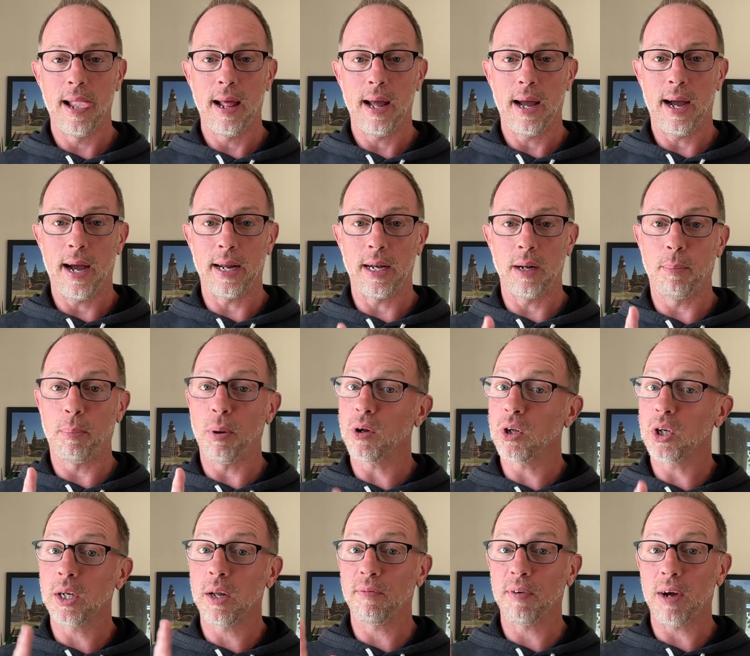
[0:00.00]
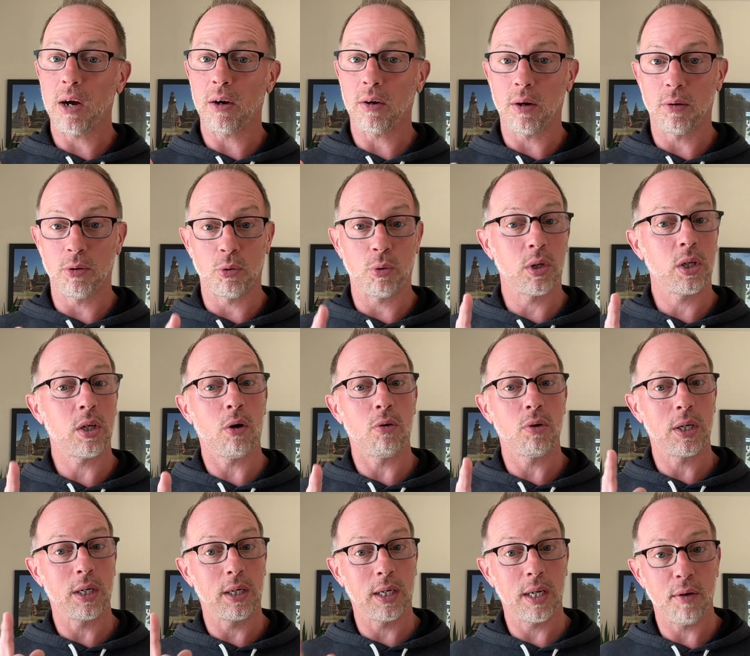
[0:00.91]
And the positive outcomes were so
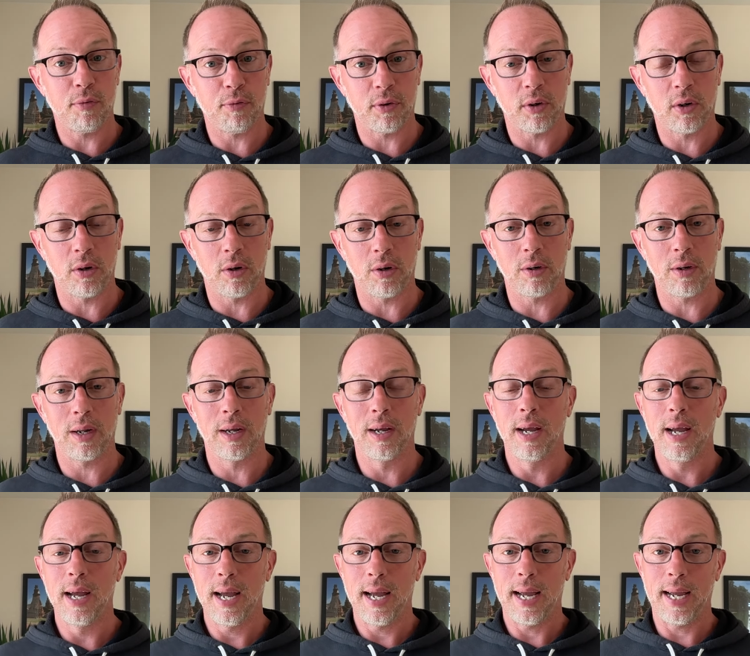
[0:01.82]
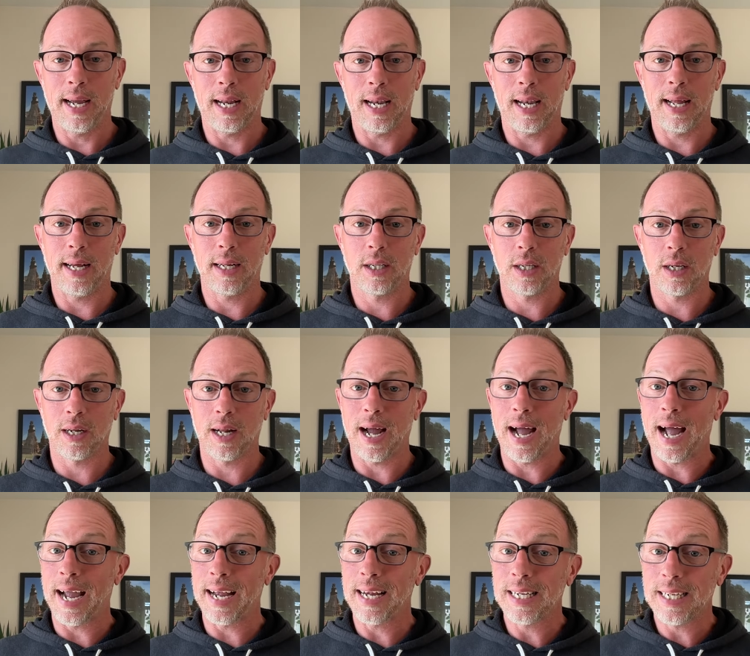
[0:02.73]
significant, it led to the
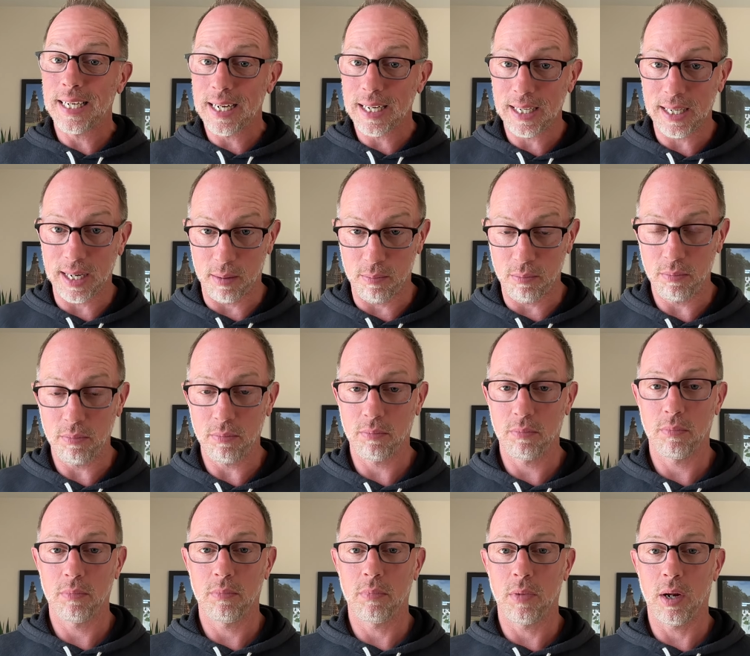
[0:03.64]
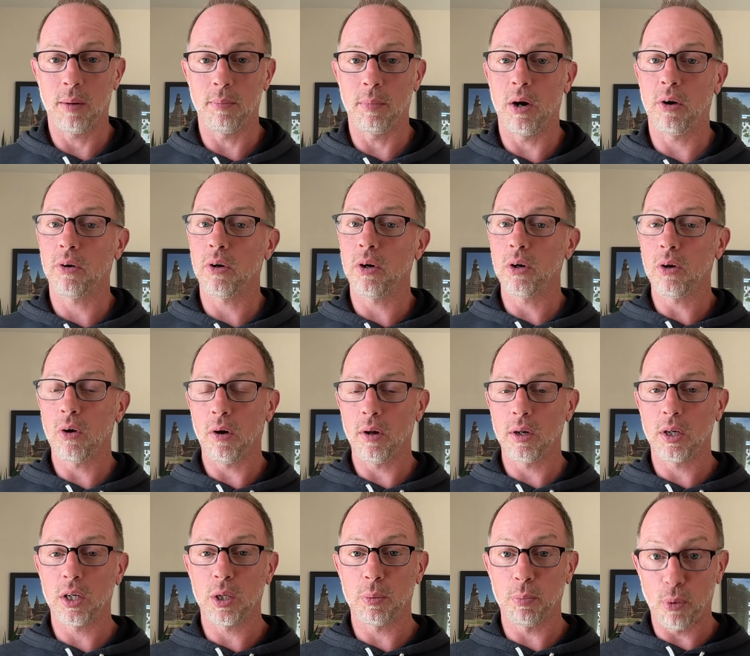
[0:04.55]
ACSM, American College
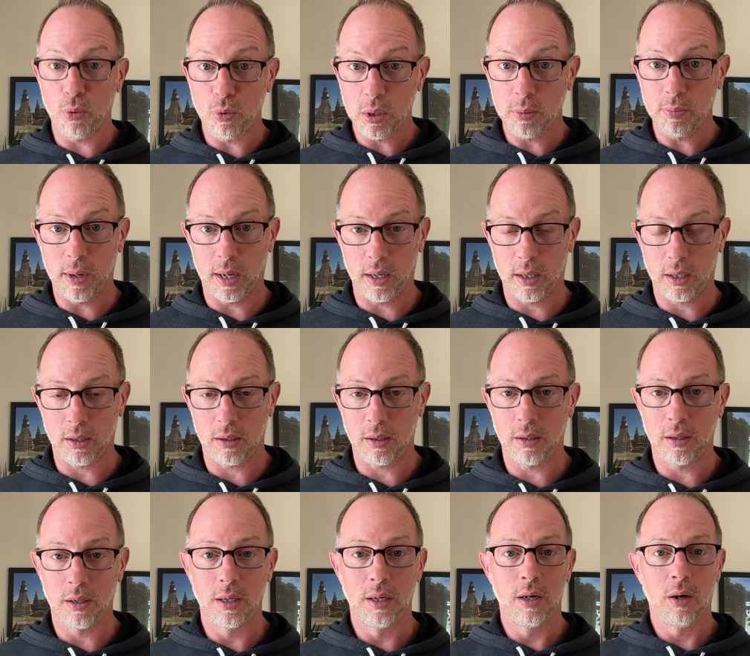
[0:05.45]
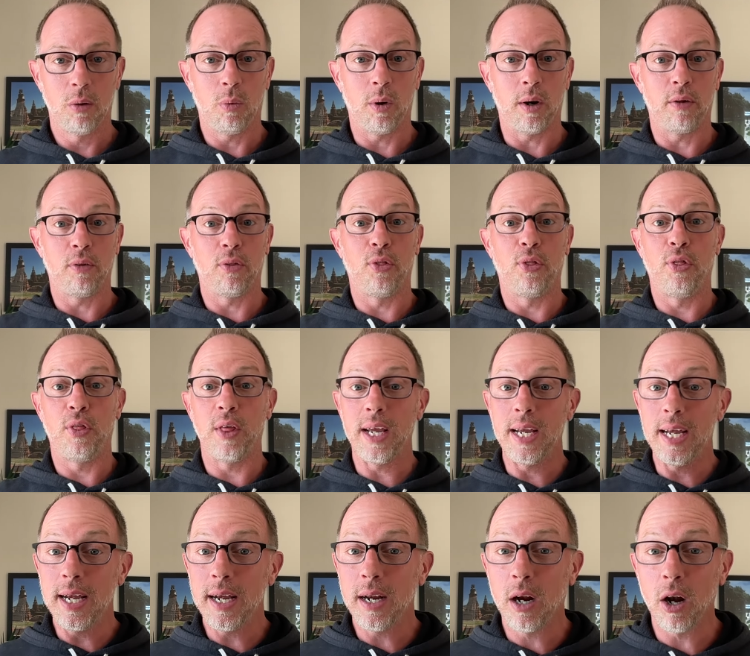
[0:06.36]
of Sports Medicine, one of
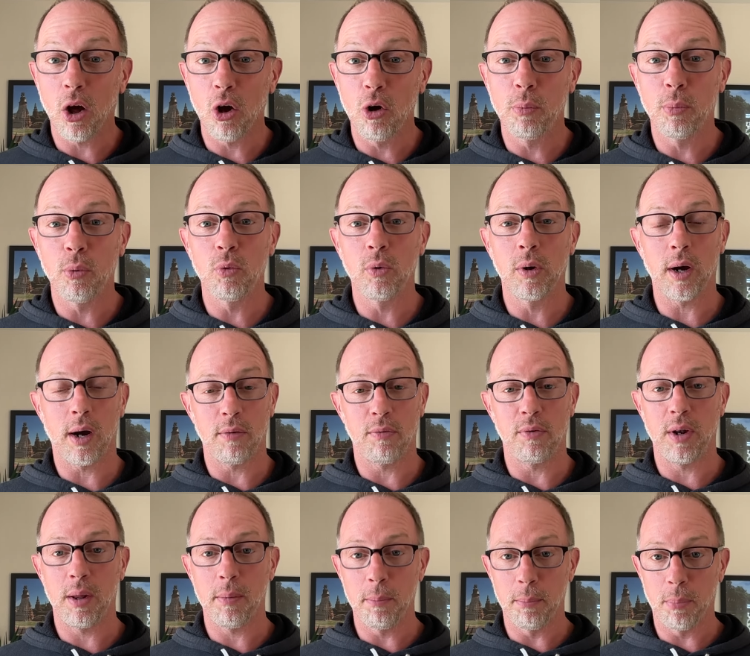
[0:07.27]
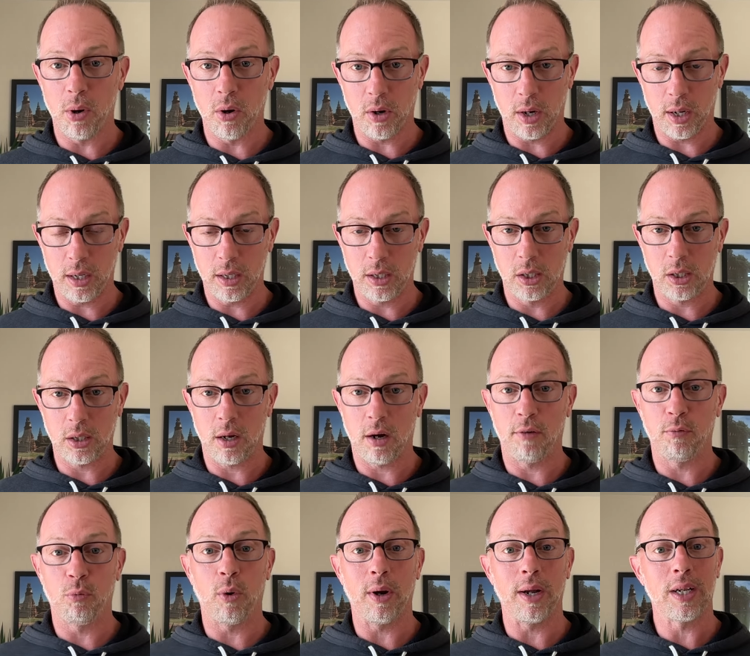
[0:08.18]
the global governing bodies
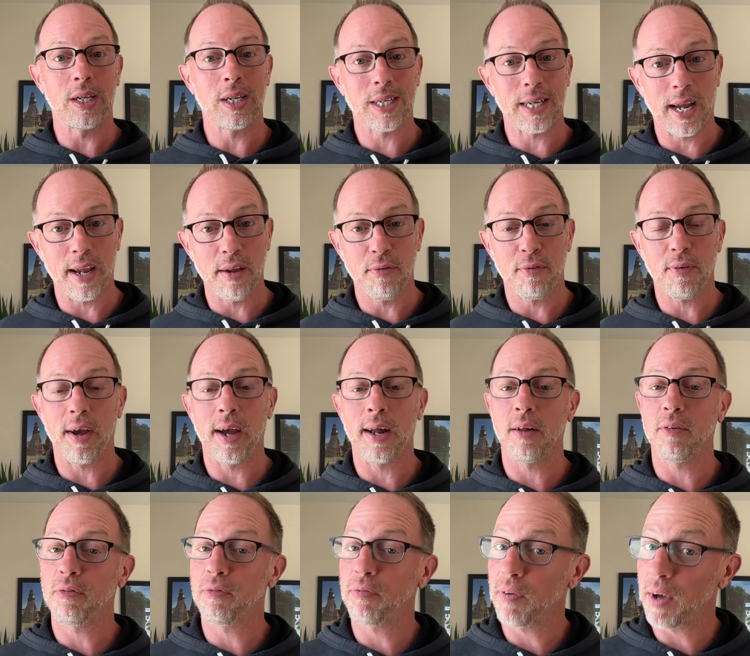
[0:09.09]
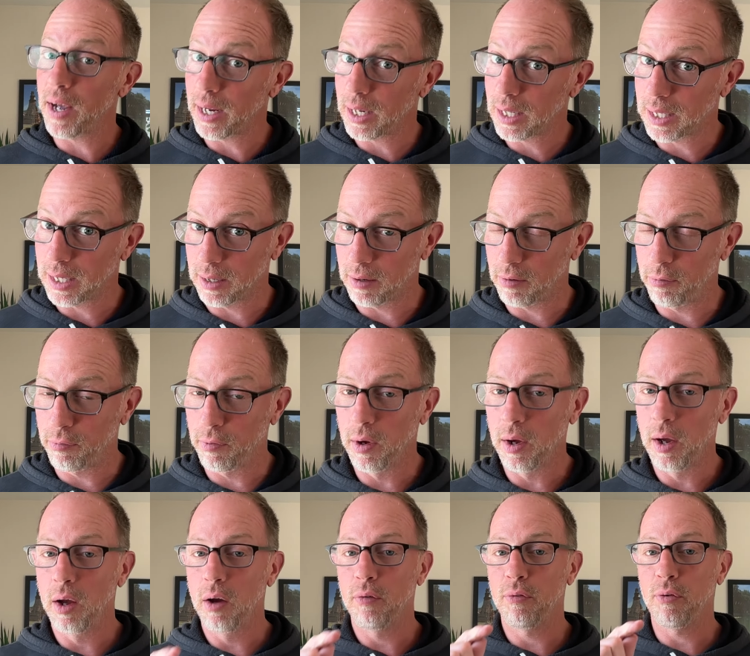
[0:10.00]
of what is safe and effective
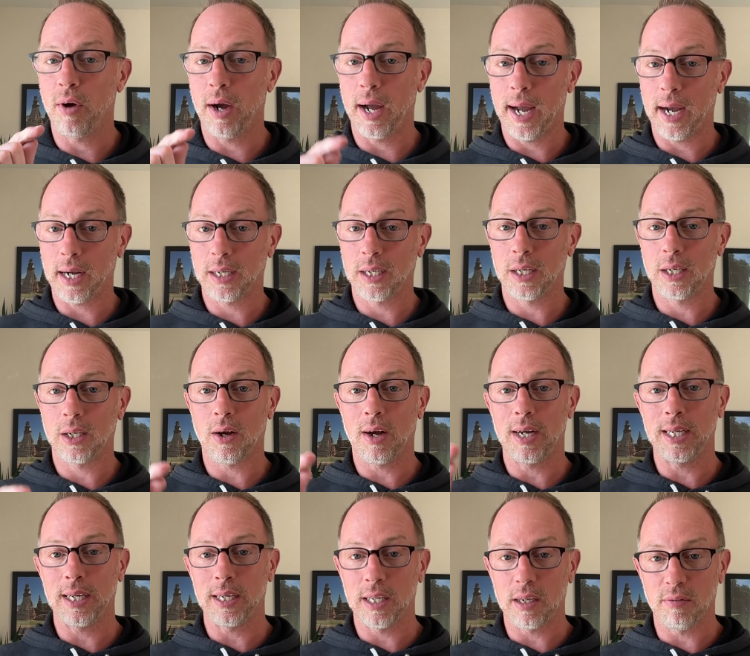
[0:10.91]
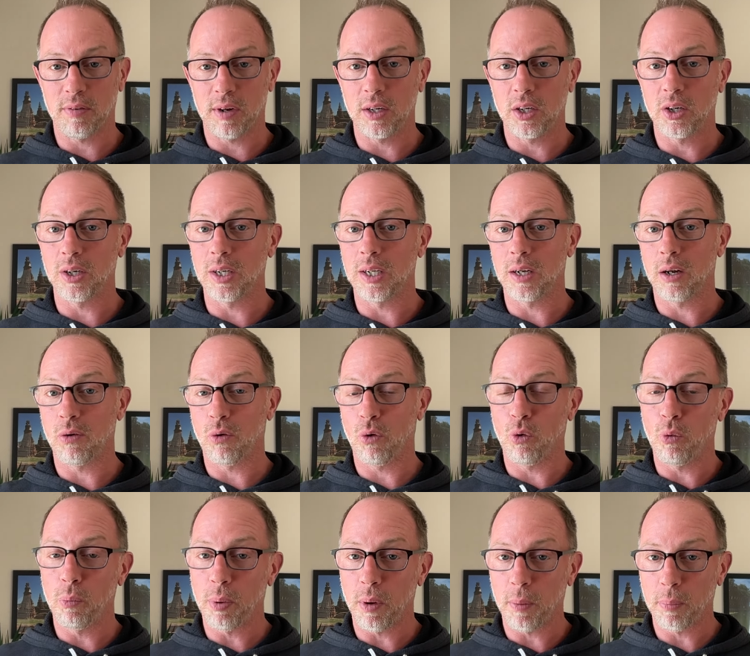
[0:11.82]
for exercise interventions in
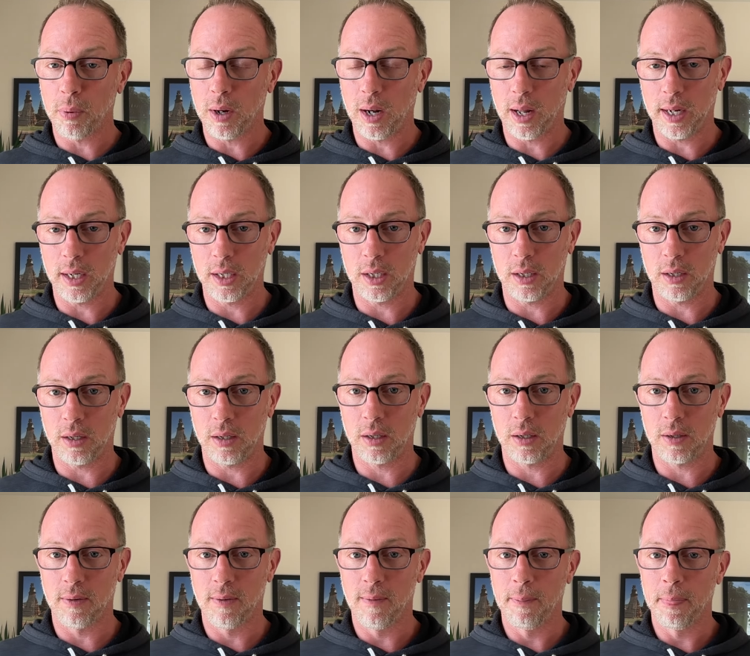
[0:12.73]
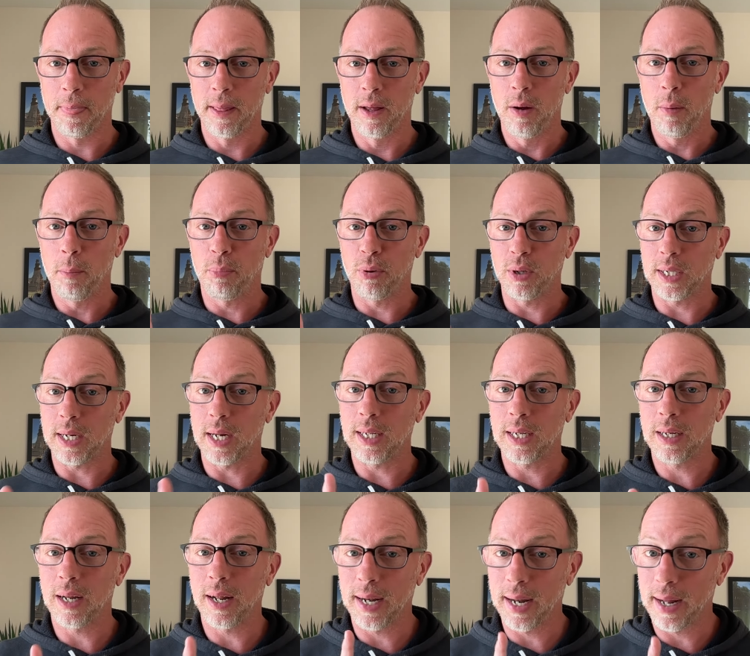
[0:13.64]
all populations,
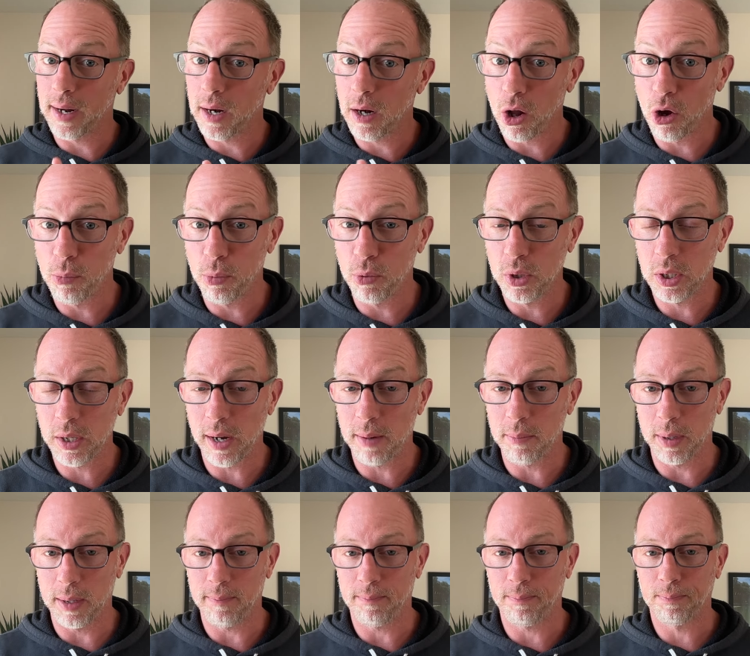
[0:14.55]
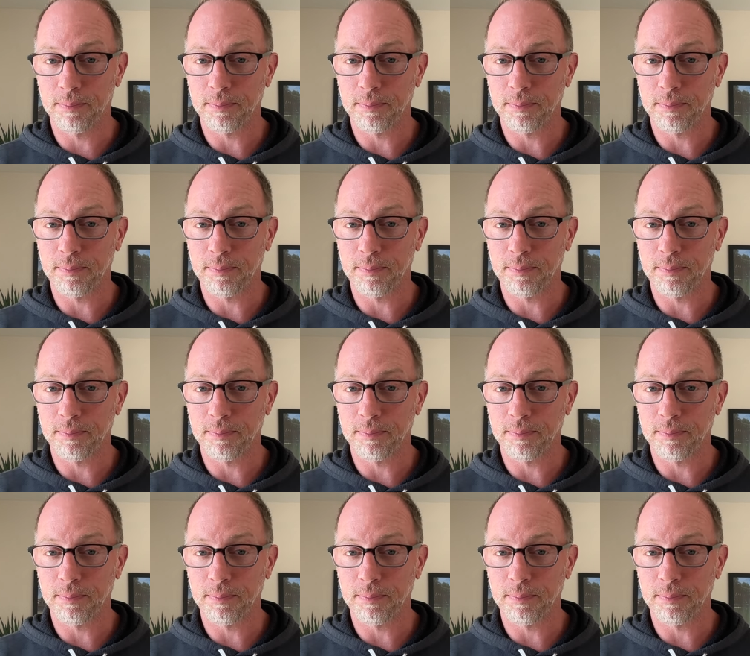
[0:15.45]
presented at their global summit